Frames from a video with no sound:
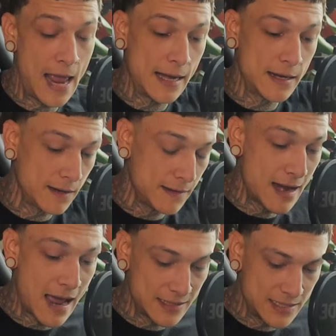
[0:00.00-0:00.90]
and
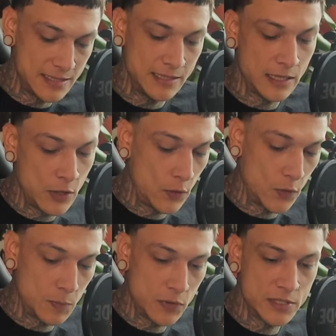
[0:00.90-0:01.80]
not see
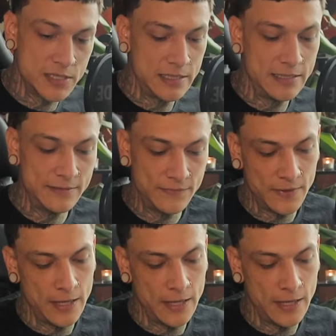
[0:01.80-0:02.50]
or perceive.